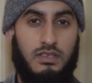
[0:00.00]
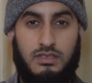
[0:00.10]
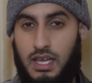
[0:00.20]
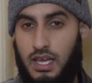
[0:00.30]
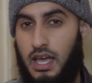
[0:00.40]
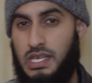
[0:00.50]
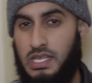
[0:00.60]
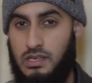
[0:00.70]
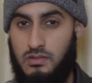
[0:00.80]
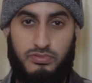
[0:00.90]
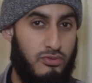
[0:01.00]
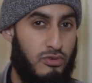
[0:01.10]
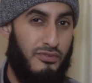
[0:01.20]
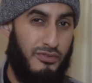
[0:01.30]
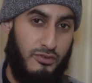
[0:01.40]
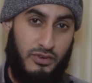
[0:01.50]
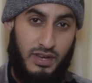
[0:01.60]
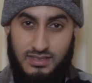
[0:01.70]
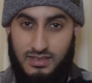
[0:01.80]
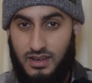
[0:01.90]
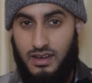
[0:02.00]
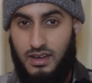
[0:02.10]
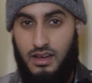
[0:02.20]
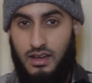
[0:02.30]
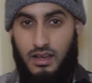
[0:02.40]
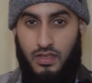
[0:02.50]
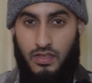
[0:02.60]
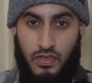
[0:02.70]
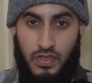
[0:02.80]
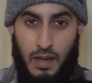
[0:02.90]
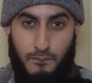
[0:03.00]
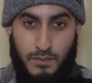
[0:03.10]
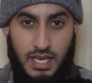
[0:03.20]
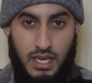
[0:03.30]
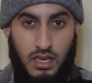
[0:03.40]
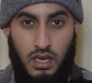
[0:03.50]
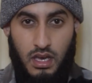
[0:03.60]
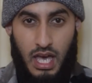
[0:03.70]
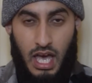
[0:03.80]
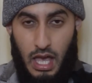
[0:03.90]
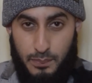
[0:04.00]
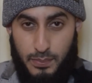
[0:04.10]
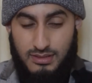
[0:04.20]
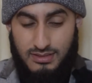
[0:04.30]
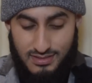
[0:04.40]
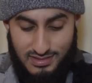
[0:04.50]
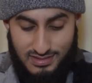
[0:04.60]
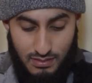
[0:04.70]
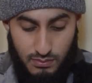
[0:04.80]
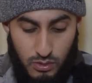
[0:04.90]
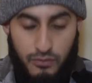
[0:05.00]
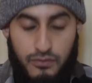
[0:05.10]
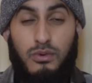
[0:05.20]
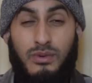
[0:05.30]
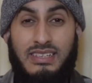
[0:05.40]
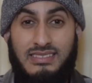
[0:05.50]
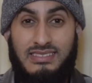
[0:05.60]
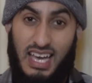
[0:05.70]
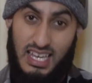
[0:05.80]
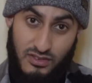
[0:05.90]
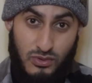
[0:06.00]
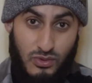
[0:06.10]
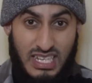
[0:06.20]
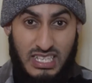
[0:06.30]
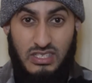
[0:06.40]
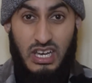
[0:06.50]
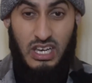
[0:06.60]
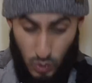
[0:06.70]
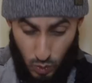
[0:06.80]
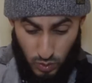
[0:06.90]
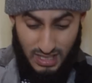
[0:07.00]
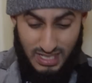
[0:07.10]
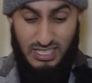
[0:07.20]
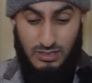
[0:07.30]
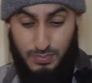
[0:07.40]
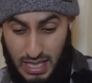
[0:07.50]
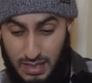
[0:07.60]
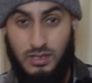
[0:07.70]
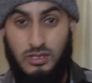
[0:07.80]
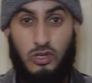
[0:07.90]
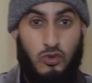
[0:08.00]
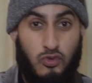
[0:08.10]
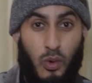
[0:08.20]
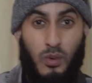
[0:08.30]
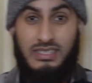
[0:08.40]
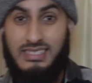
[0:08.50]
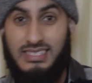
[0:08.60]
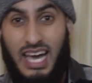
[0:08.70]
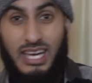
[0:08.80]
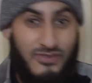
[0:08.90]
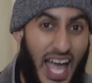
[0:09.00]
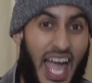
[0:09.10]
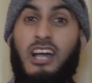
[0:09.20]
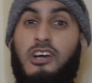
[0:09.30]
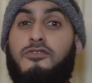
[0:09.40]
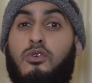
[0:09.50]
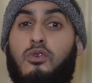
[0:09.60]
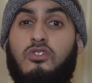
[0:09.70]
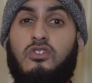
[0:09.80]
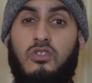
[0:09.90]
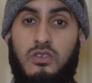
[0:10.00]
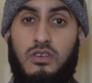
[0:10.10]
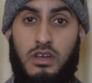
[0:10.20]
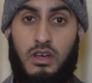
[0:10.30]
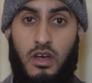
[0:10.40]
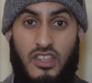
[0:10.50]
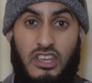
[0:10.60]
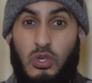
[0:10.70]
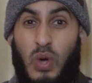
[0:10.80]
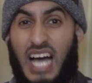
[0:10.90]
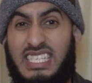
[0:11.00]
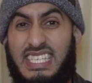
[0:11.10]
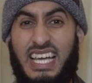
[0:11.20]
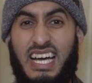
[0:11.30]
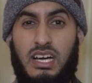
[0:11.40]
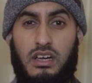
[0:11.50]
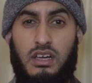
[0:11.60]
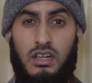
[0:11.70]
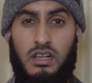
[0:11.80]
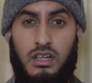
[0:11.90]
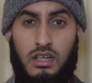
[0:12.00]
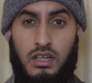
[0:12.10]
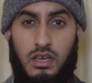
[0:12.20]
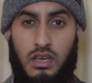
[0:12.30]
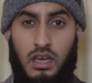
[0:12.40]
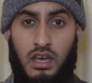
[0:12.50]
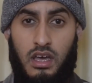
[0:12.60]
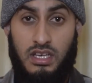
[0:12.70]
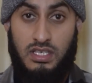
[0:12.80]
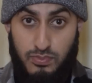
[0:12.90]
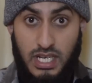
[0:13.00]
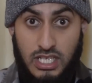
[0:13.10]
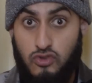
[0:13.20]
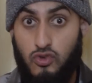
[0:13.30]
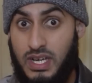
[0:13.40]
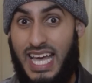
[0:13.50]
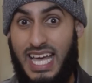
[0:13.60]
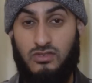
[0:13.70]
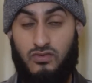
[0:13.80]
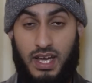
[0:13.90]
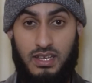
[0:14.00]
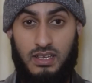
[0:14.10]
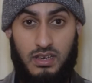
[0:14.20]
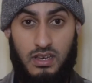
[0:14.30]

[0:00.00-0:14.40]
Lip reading: is there any proof greater than there being a person's seminal fluid inside of you that is causing this baby to grow inside of that egg of yours? That you had zina? It's a pretty strong case, right?